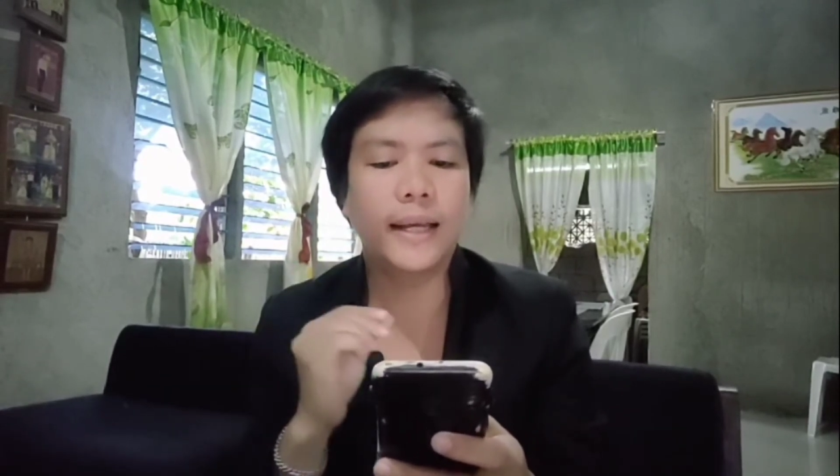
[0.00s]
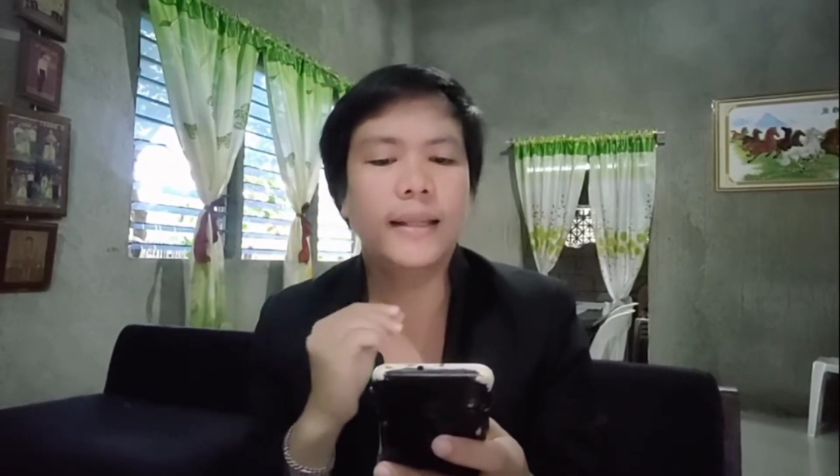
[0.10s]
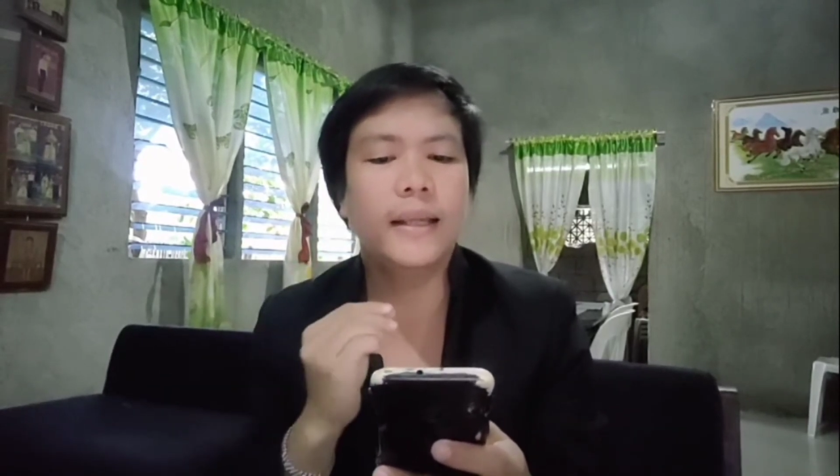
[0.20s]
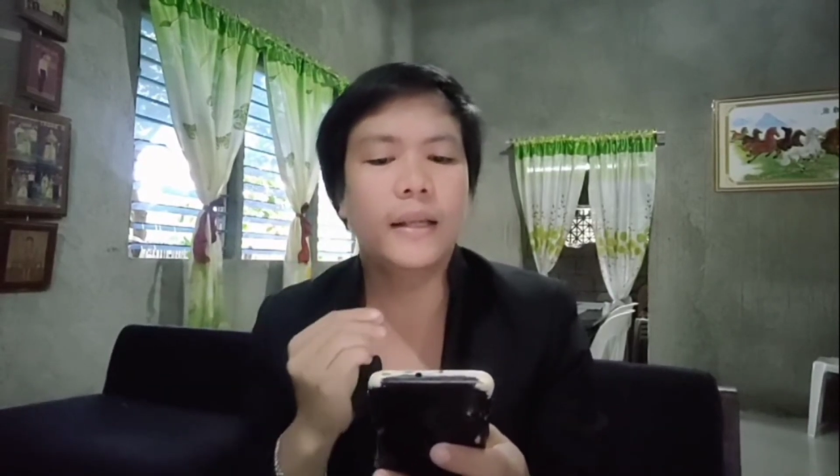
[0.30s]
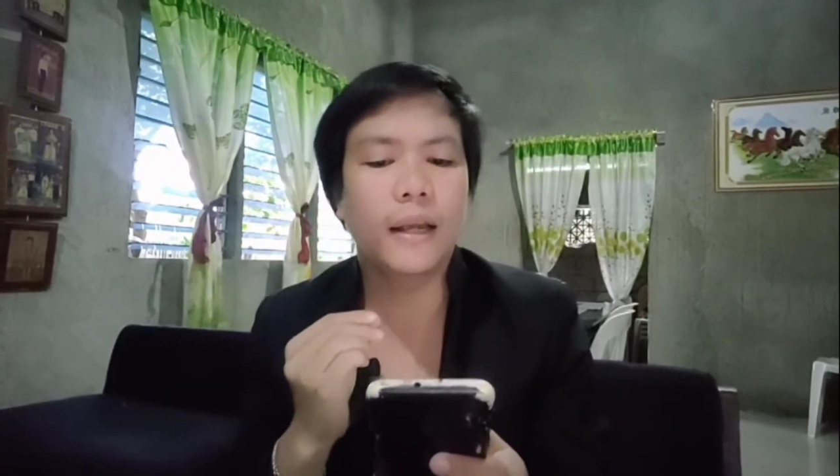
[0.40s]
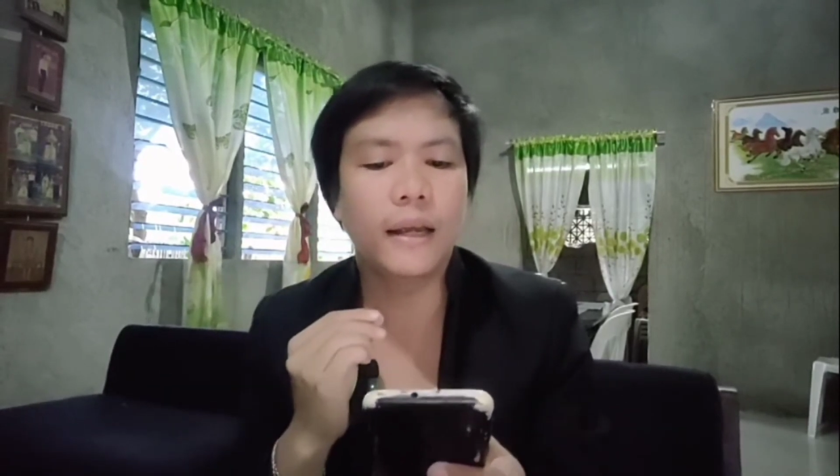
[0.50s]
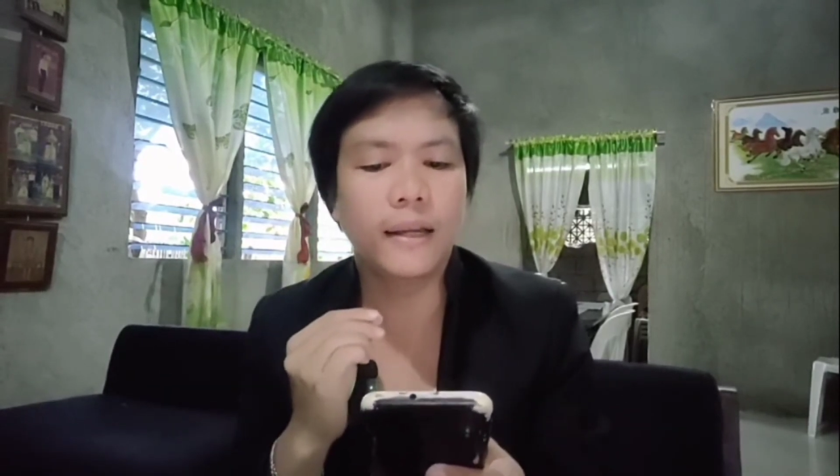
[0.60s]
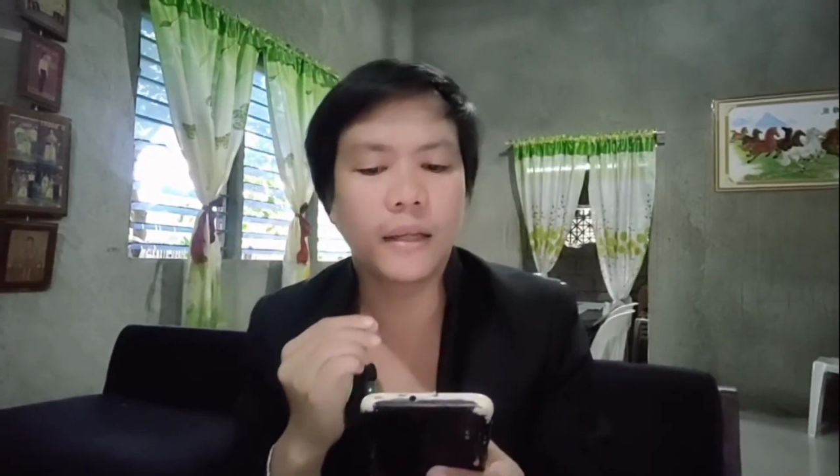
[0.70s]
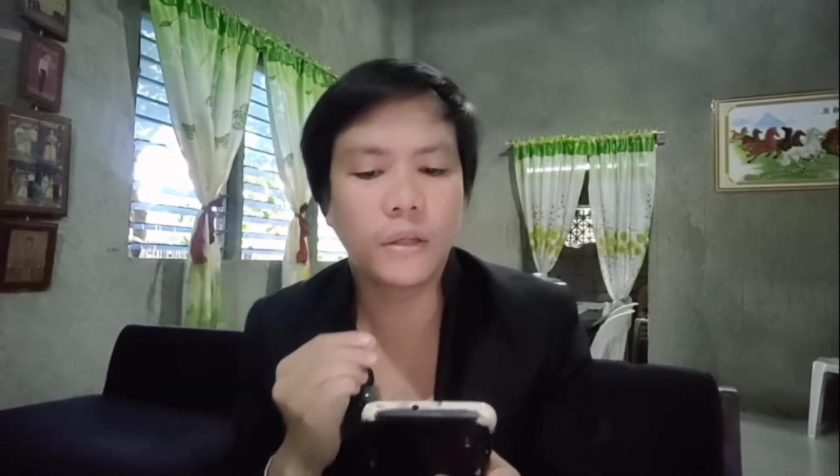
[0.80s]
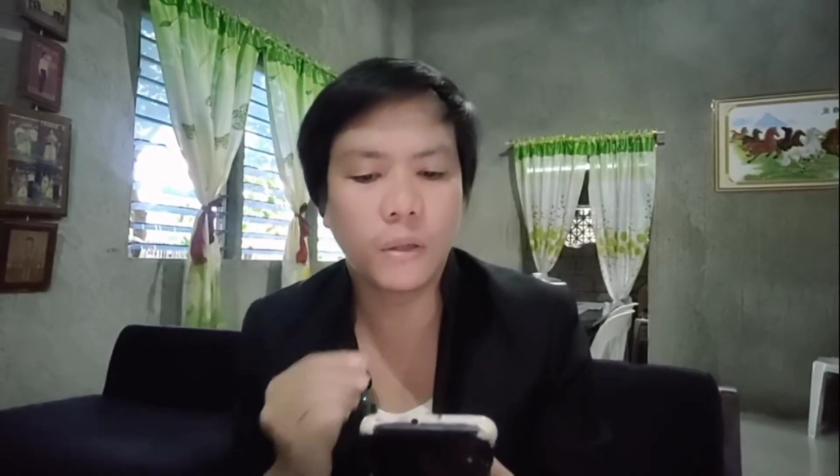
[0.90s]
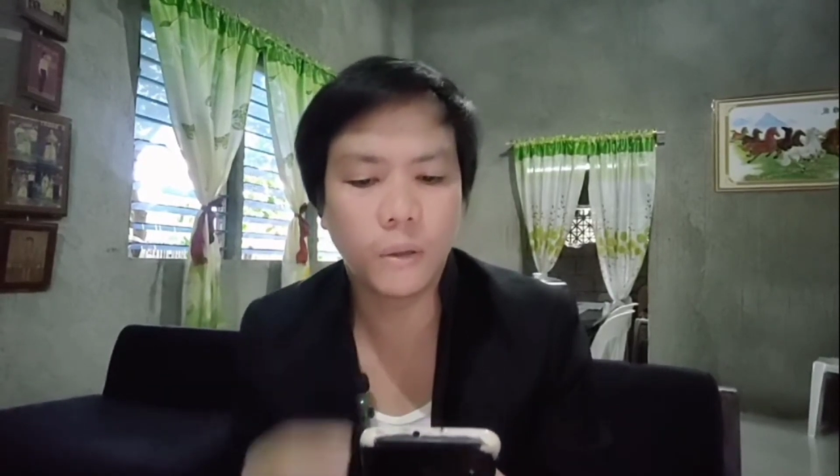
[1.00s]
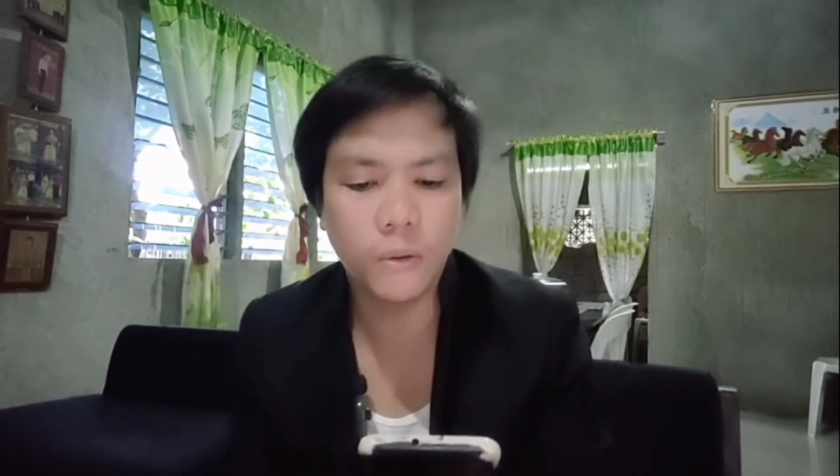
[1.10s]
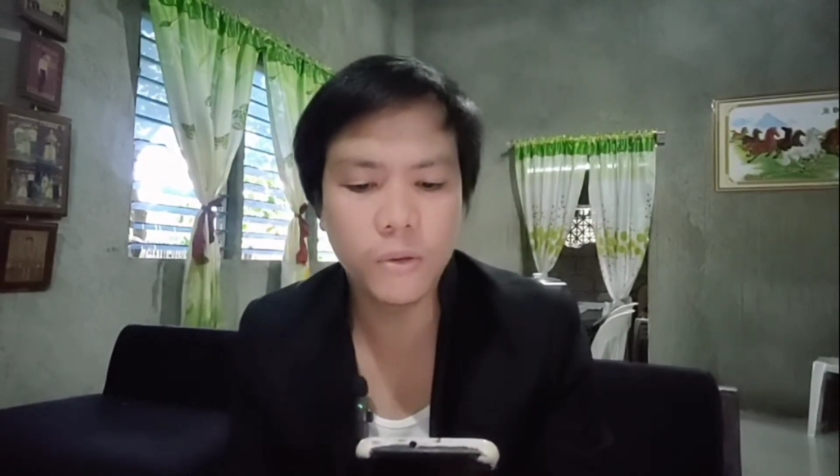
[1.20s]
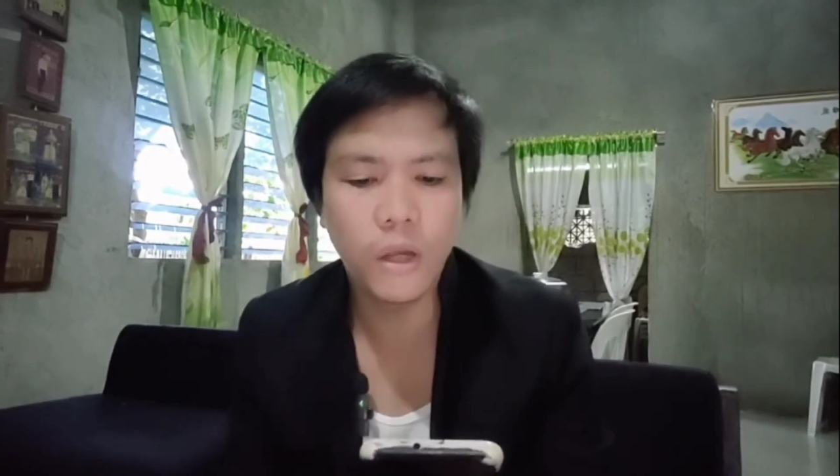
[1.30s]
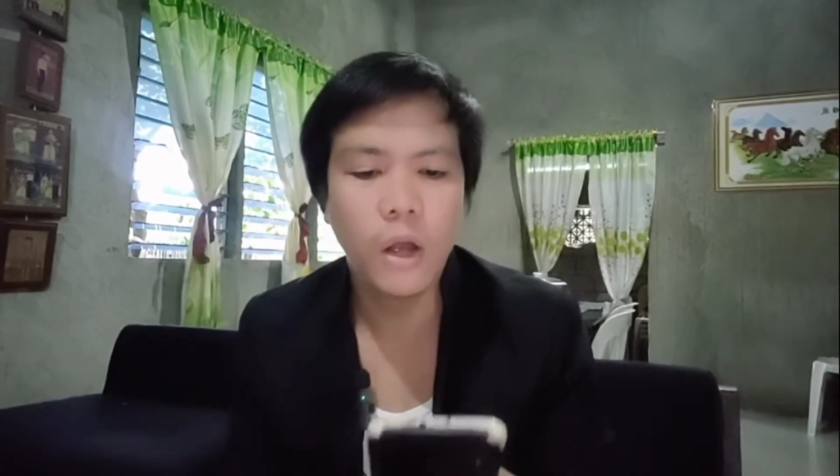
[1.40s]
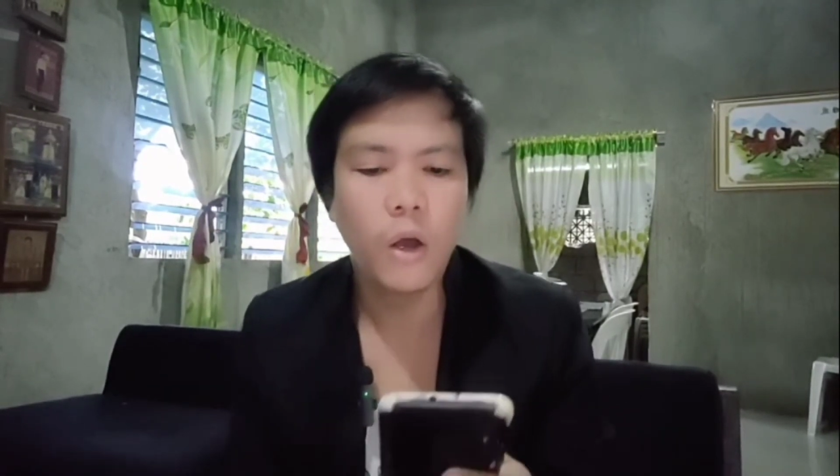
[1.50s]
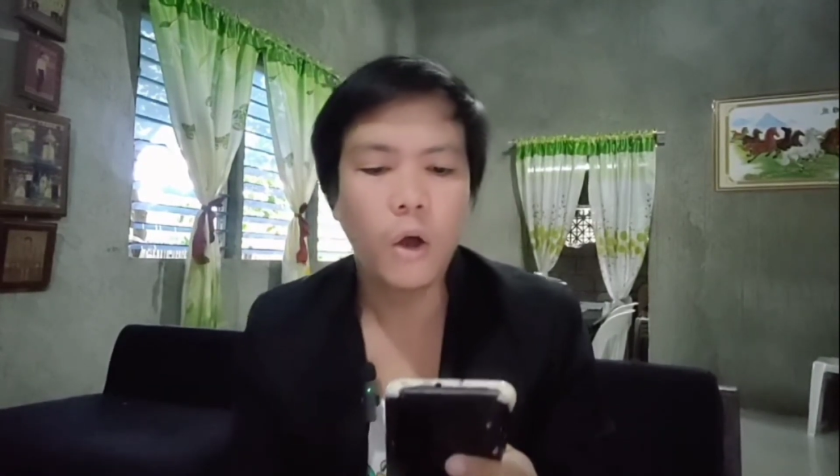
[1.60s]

in the in the throes